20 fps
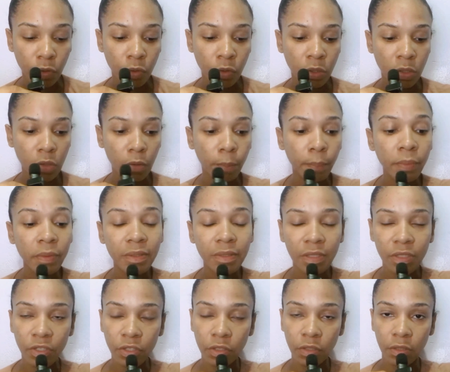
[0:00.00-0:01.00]
So
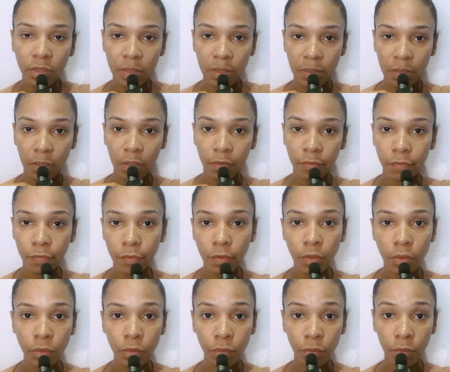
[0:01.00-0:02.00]
position yourself for
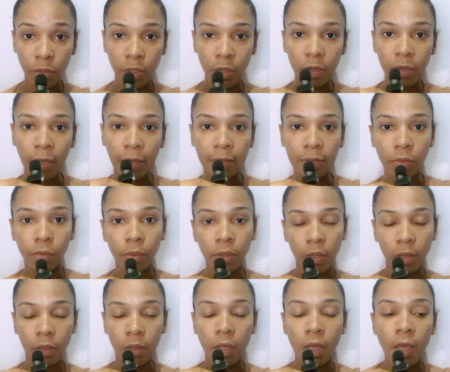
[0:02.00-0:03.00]
the new year that,
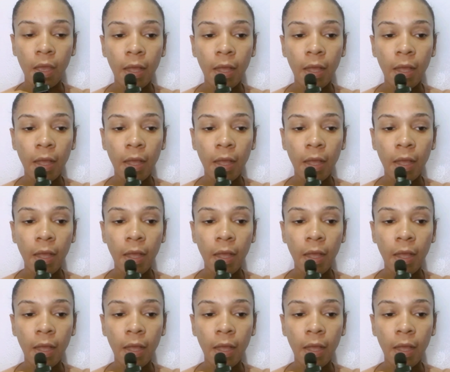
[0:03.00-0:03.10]
okay,